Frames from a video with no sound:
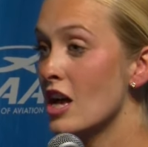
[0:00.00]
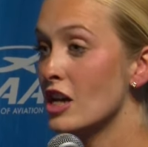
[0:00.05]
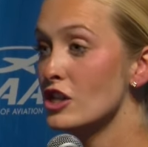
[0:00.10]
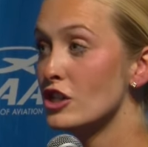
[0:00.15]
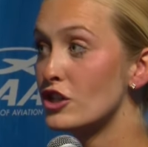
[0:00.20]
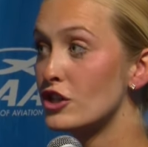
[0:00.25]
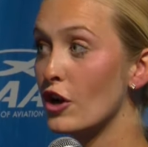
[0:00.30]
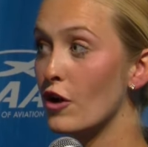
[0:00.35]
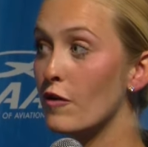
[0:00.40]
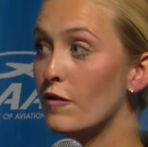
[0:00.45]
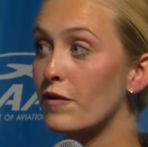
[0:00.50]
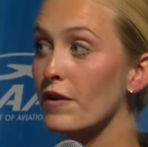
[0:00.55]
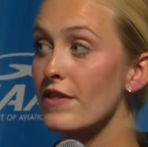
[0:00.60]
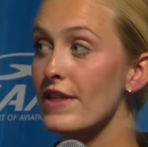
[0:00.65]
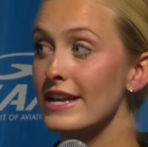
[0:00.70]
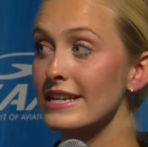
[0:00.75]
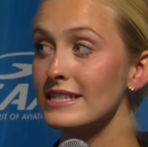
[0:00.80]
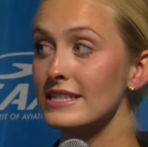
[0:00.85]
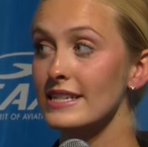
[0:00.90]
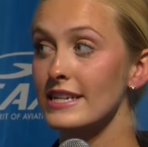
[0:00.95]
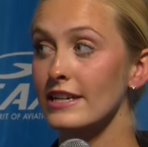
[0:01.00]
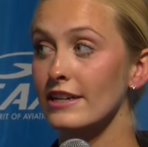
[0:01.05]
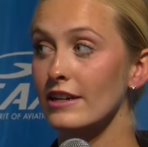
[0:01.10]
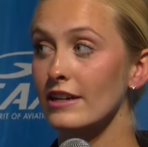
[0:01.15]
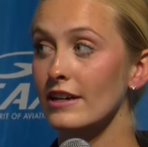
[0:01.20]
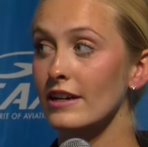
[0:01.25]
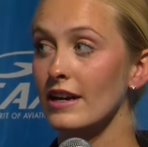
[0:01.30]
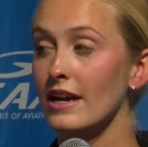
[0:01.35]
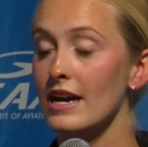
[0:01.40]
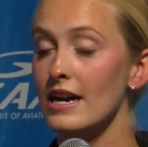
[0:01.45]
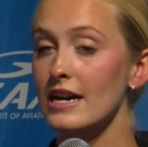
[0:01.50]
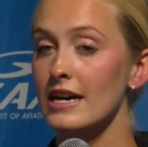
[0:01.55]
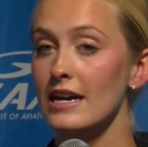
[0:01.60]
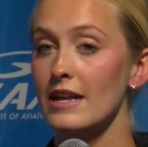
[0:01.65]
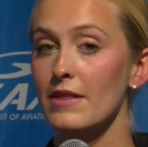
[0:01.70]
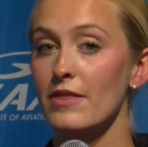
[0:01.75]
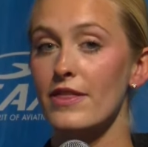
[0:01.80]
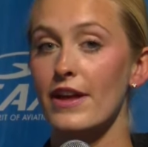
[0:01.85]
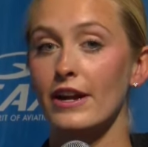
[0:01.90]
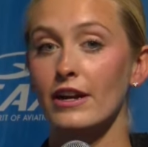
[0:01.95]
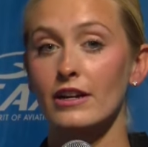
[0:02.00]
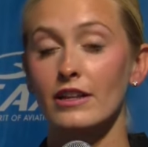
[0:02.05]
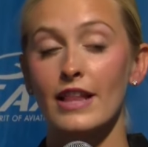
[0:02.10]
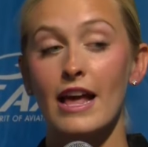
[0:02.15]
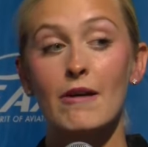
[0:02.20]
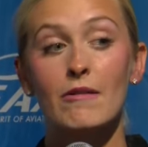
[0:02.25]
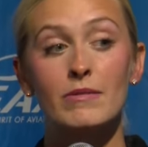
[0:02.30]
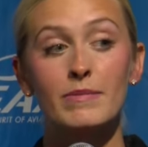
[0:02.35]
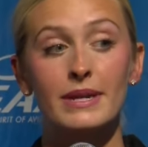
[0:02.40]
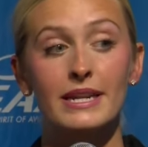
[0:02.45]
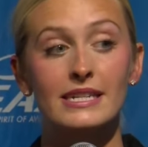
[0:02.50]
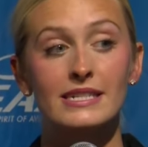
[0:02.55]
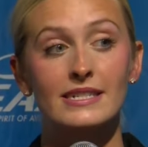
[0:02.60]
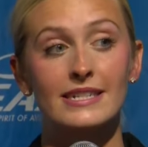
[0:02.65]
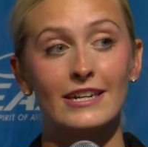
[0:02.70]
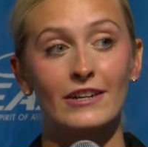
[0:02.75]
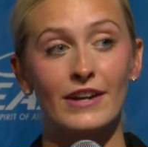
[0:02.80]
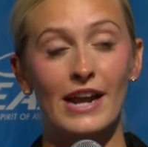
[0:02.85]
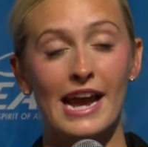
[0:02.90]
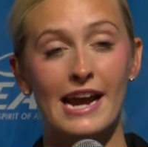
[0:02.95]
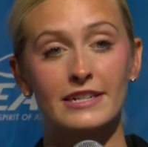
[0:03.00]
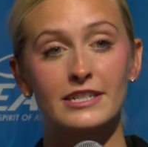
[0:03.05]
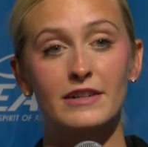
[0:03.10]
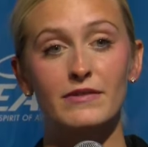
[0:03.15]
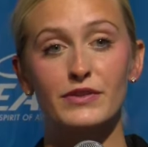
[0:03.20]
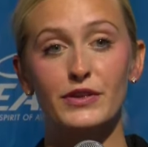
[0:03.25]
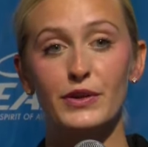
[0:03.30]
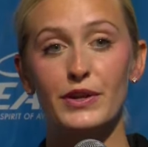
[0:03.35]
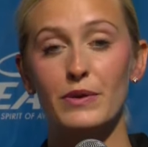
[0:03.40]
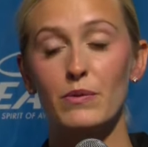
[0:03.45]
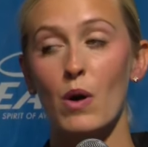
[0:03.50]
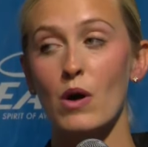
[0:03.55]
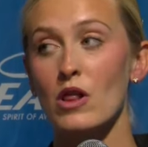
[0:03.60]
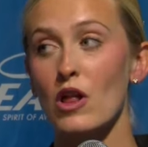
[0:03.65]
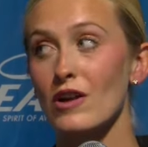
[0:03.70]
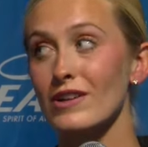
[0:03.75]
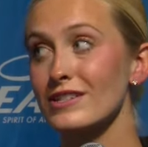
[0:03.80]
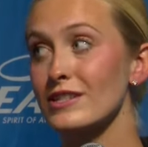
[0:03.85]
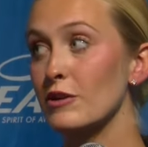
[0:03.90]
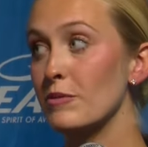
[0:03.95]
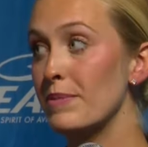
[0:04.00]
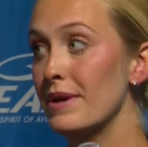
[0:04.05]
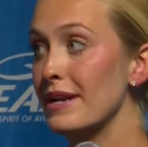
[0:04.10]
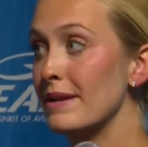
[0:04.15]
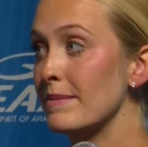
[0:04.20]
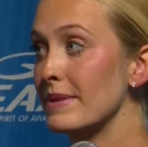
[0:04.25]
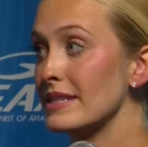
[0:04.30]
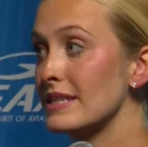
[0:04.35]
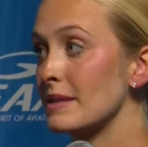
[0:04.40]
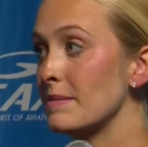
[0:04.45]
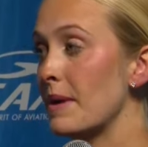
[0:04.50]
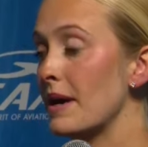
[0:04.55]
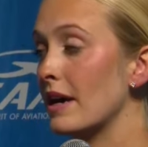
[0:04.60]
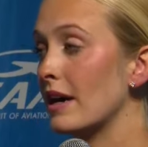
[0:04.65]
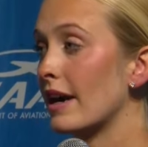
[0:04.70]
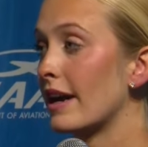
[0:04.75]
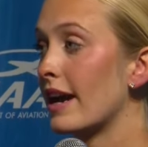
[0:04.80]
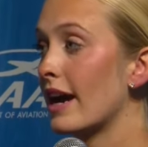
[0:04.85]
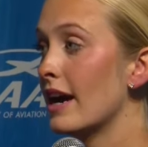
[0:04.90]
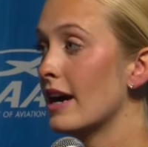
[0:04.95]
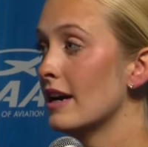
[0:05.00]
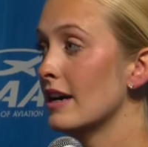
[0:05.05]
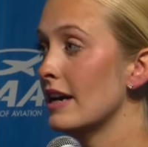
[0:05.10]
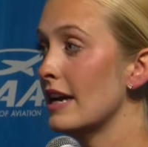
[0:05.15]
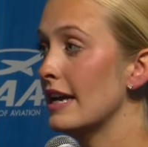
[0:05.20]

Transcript: So for this year, uh, they're allowing me to stay on active duty while also being Miss America.